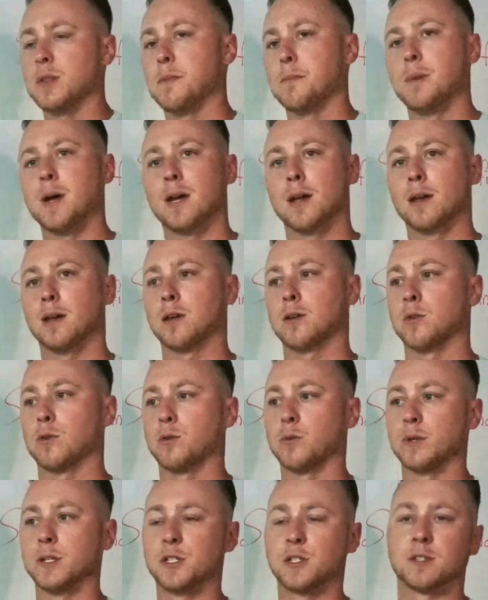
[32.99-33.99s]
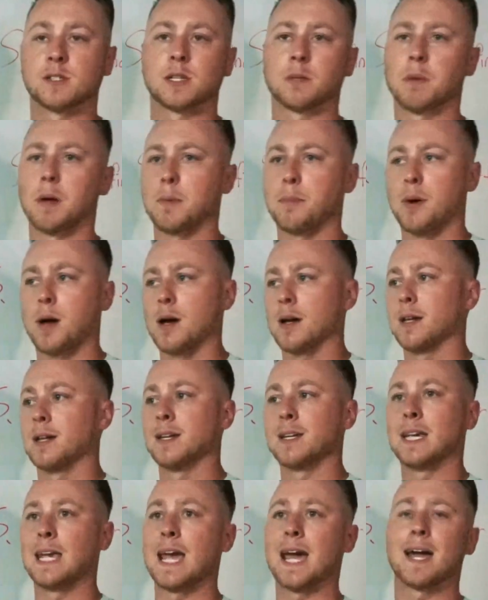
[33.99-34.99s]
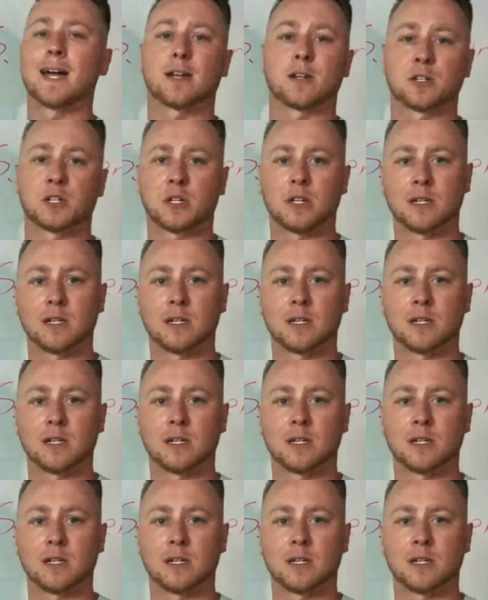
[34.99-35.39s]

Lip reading: the bank or reach into my pocket cash